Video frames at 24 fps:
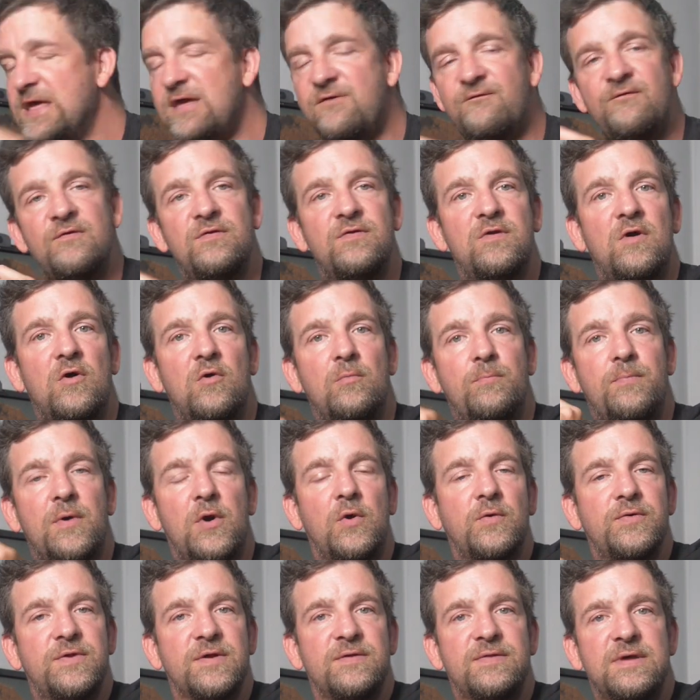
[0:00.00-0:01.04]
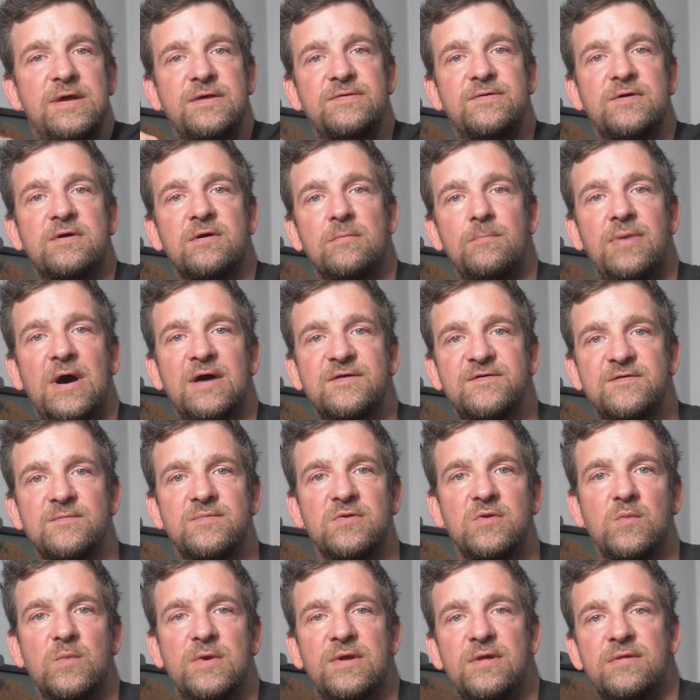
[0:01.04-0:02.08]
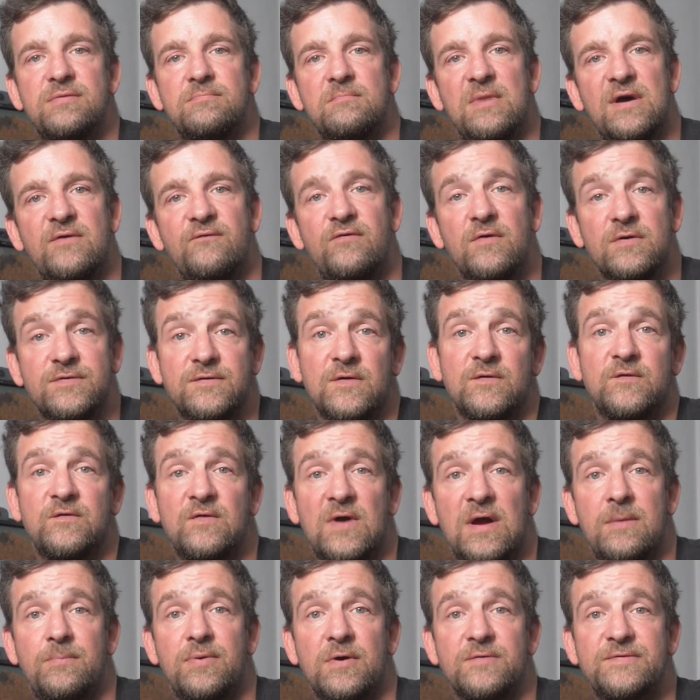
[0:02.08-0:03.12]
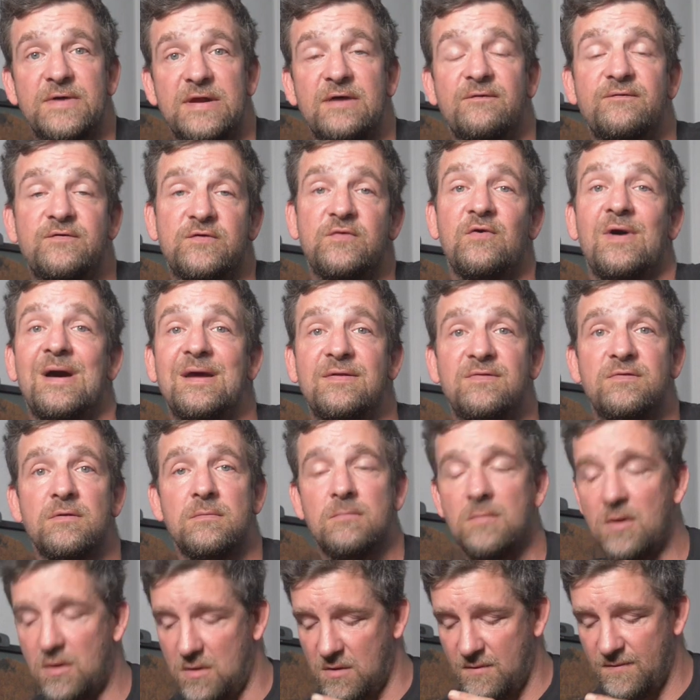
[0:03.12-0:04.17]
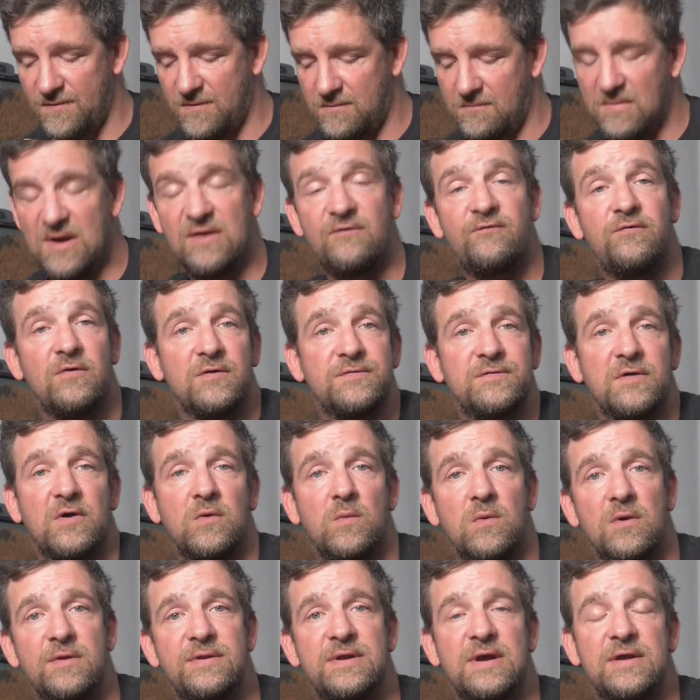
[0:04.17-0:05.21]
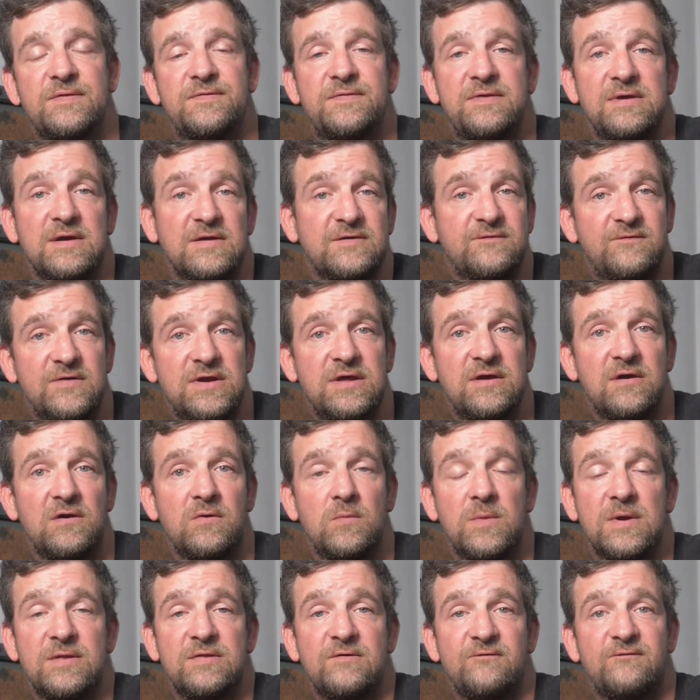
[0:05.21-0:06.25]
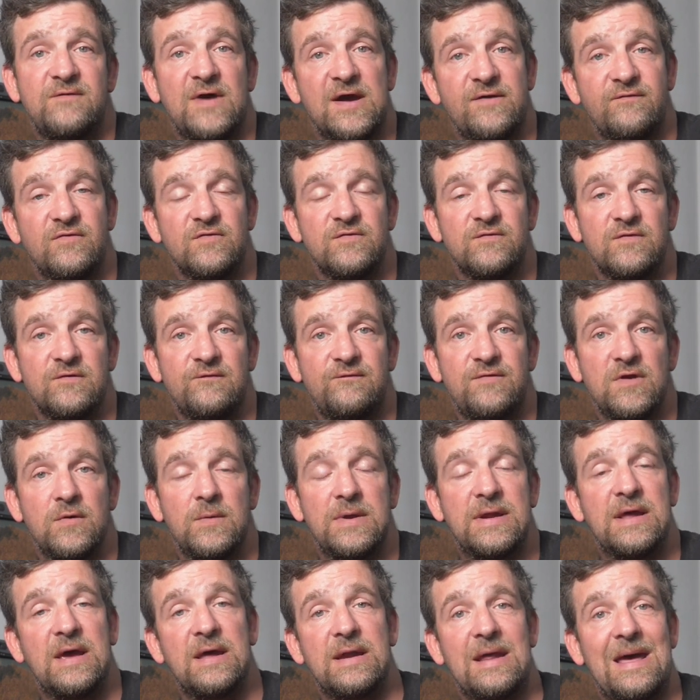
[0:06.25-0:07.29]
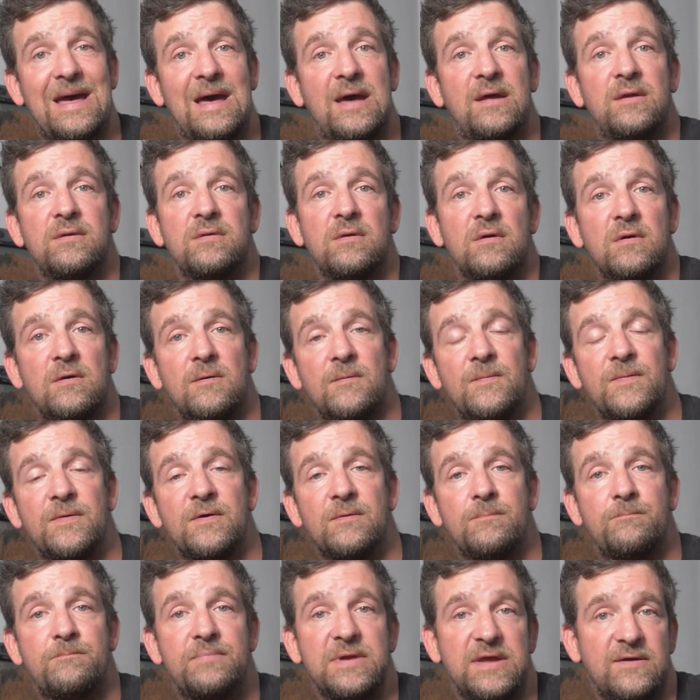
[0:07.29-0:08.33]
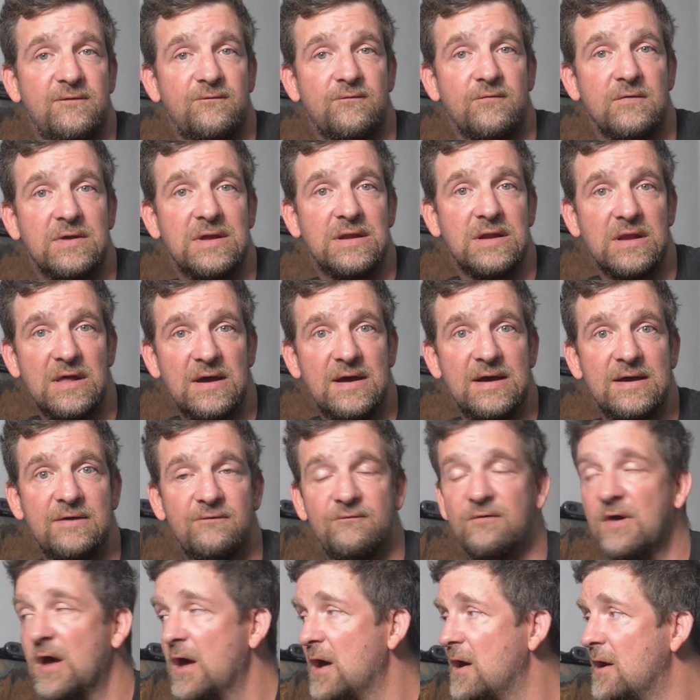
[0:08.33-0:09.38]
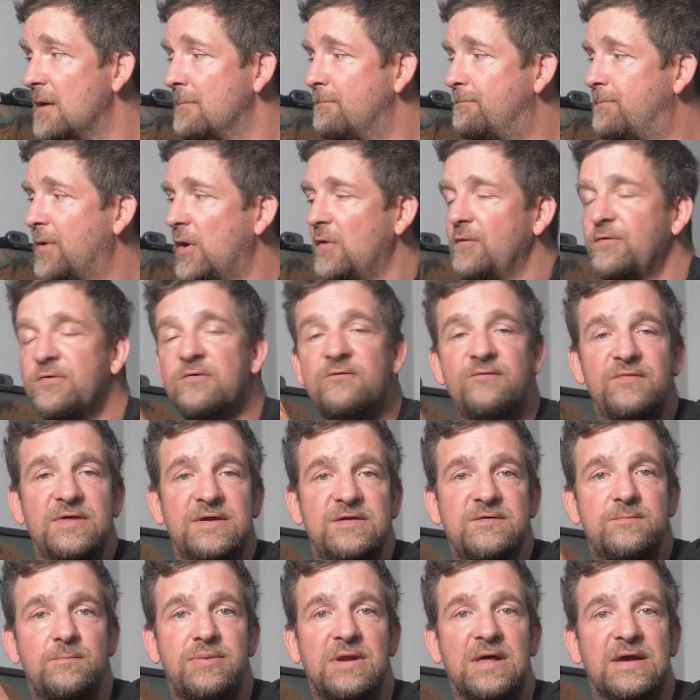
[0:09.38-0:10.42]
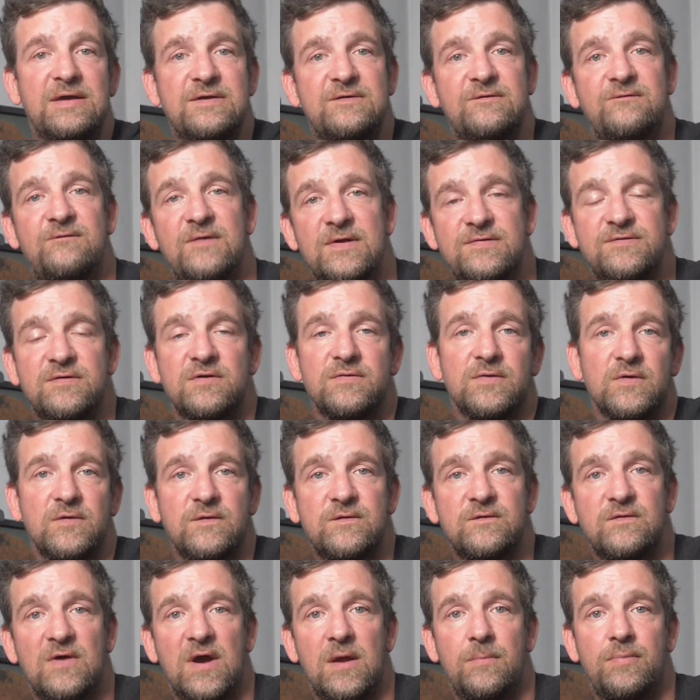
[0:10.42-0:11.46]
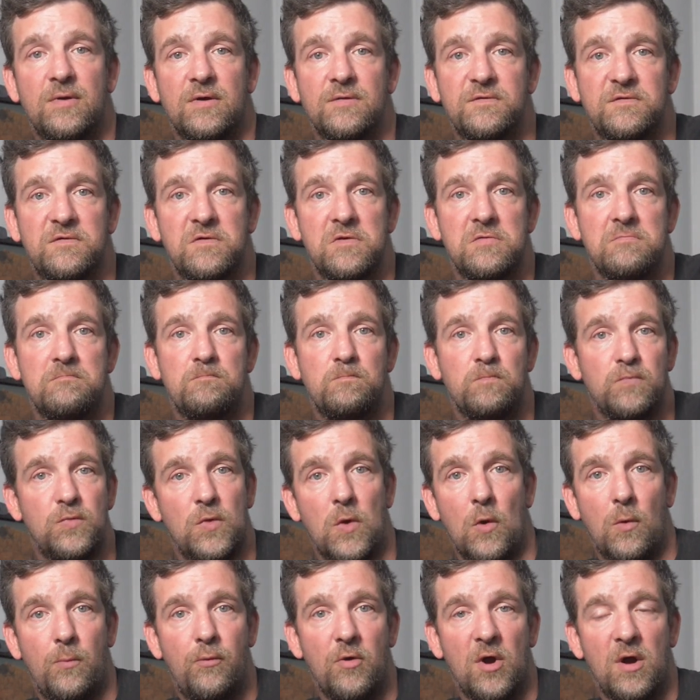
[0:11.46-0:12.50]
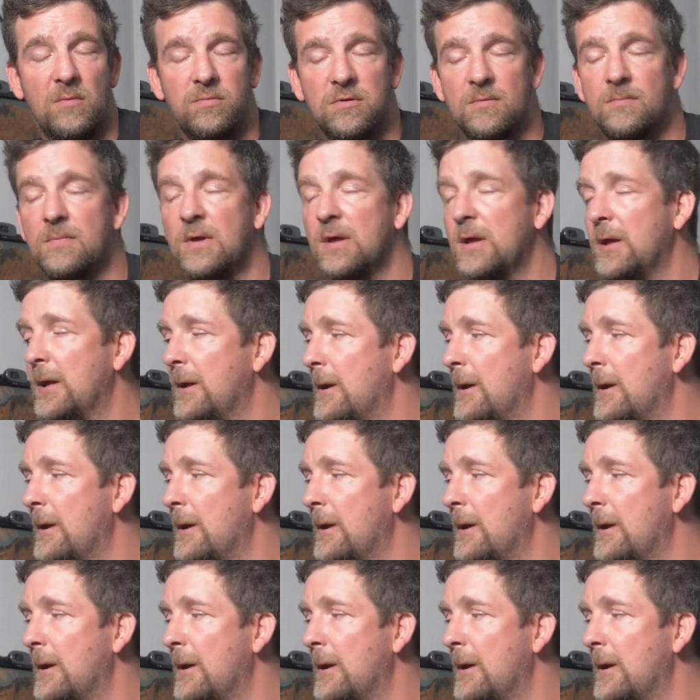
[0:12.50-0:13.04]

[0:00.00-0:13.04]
Even though both of these are compatible with Manfrotto tripods, and I've tried them on the Manfrotto 190X video with the 500 fluid head and on the B3 Live, both of these plates fit on those tripods, no problem.